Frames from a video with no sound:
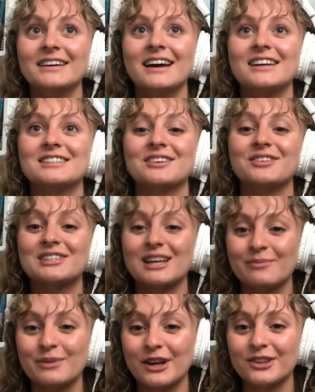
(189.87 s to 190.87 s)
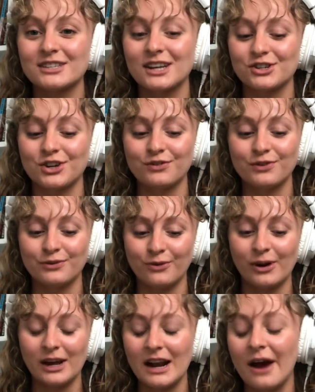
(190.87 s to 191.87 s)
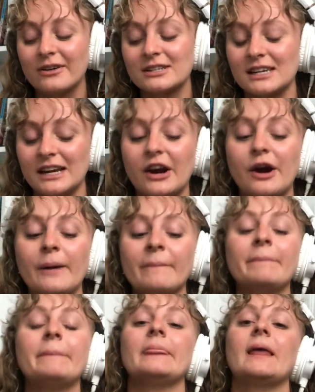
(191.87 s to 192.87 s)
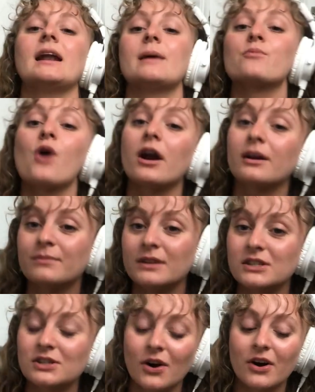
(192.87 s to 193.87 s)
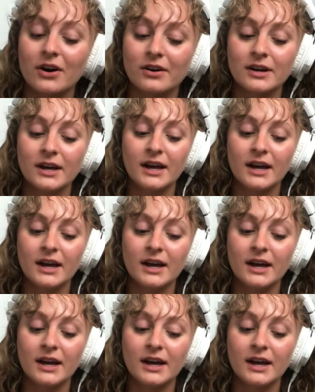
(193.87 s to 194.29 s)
And so we set up another session for 48 hours later, and I brought him this song.